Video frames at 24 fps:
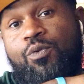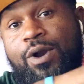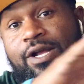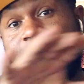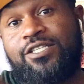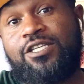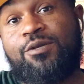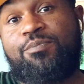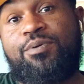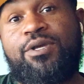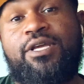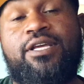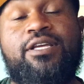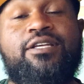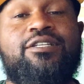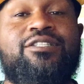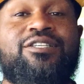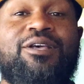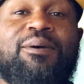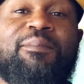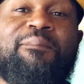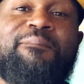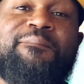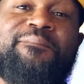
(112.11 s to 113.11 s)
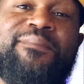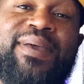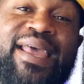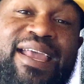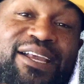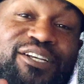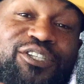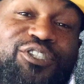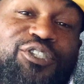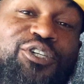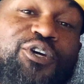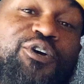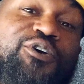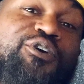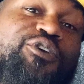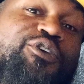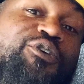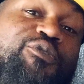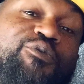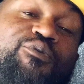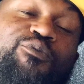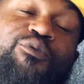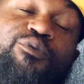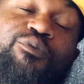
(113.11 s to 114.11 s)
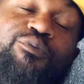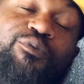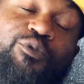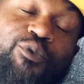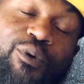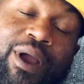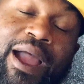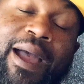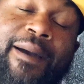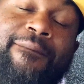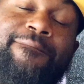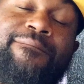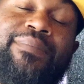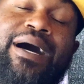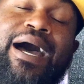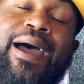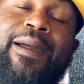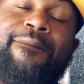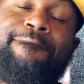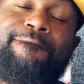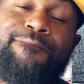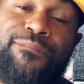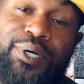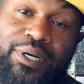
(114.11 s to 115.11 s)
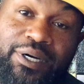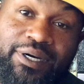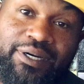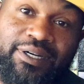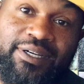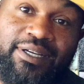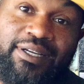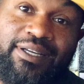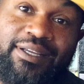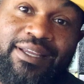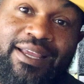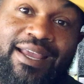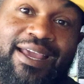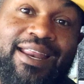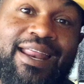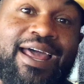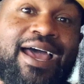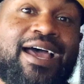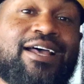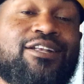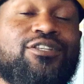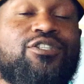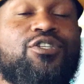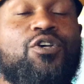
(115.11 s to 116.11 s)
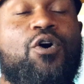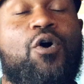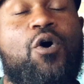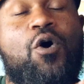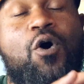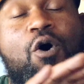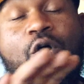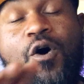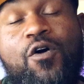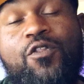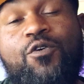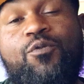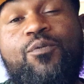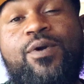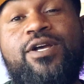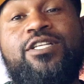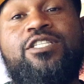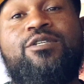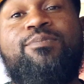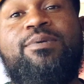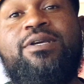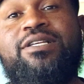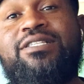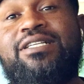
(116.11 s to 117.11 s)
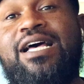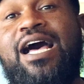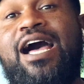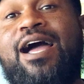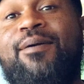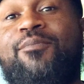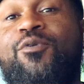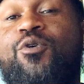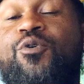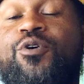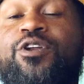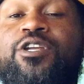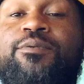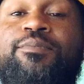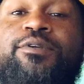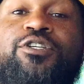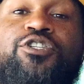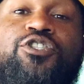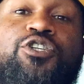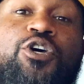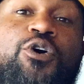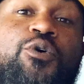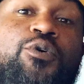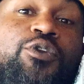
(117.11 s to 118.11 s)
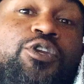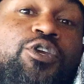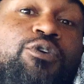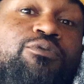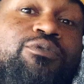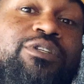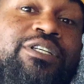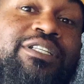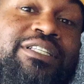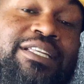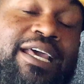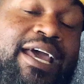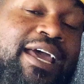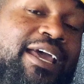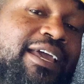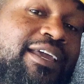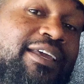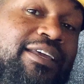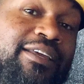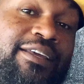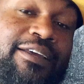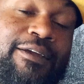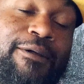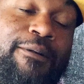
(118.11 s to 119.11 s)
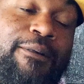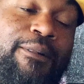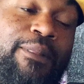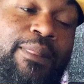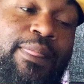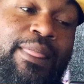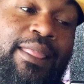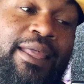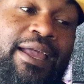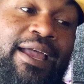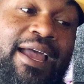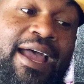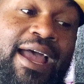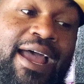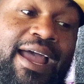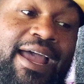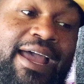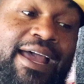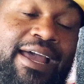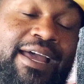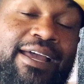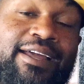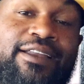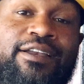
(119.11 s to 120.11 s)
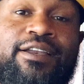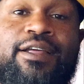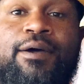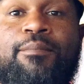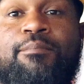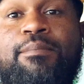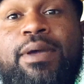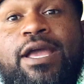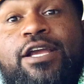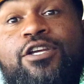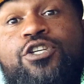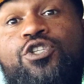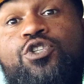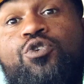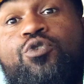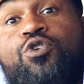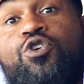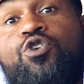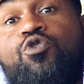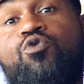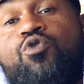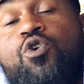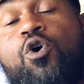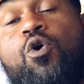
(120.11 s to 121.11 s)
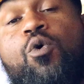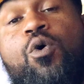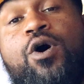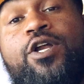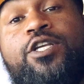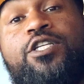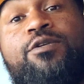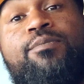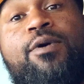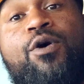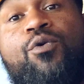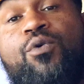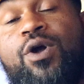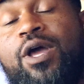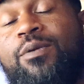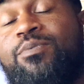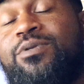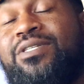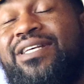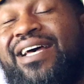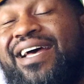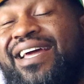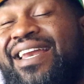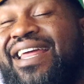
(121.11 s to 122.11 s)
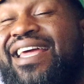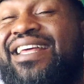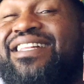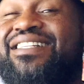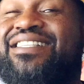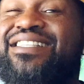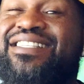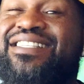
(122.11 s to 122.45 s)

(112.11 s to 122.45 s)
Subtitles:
recipes, make sure you grab my book. It has all the recipes I'm going to be showing you today. And make sure you go onto my website and